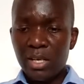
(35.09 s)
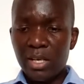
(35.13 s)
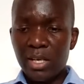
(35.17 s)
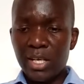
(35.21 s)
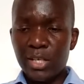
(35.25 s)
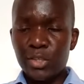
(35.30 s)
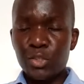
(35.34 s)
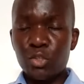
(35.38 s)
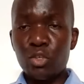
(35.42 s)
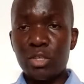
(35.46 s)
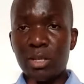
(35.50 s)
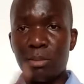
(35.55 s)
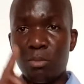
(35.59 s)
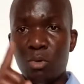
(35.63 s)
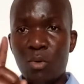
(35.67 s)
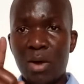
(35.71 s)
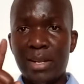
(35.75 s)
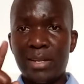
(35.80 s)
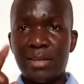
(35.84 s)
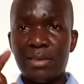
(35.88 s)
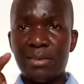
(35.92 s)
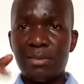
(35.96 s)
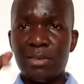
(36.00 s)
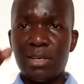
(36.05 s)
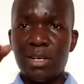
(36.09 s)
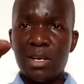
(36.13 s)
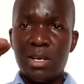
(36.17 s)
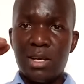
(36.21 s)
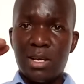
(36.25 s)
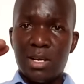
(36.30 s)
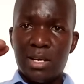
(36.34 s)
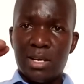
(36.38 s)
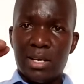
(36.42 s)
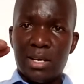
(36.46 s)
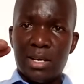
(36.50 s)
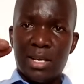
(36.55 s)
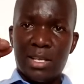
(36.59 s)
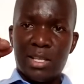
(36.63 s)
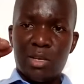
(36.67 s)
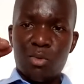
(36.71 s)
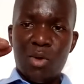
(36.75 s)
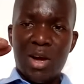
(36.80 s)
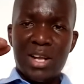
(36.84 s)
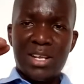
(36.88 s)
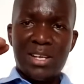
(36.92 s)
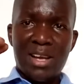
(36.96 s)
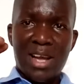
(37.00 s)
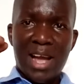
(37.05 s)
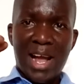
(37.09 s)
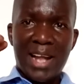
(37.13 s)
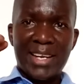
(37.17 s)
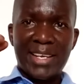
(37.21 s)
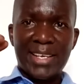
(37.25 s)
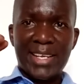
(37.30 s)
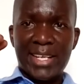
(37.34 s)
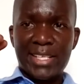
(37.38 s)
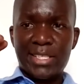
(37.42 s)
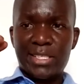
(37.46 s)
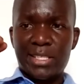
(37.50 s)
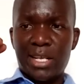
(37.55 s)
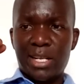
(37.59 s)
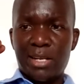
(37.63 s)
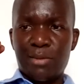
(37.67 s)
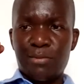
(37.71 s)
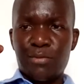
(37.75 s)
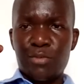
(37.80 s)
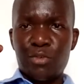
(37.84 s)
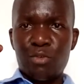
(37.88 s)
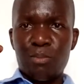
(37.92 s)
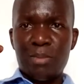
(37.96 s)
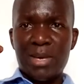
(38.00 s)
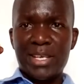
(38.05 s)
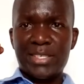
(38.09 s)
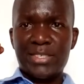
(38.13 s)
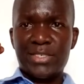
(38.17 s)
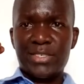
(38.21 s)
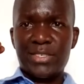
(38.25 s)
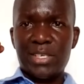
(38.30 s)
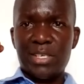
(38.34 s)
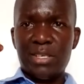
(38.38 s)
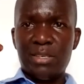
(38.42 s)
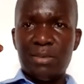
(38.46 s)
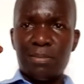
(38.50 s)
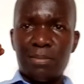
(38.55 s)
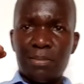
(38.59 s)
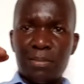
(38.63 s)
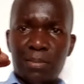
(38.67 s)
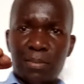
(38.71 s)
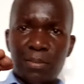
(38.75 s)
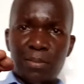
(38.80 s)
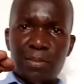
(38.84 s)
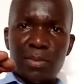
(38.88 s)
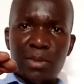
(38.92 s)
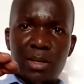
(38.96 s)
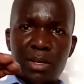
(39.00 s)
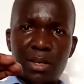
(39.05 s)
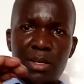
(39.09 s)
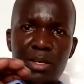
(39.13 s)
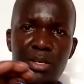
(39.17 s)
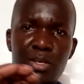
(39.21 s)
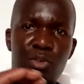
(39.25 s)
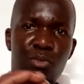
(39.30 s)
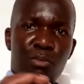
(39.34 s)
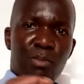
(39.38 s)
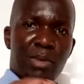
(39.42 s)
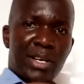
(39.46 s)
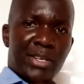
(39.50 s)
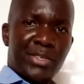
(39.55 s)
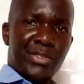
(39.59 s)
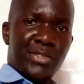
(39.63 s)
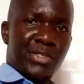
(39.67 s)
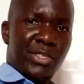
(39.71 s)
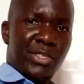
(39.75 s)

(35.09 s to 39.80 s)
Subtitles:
So number one, the word calendar itself, you make C, then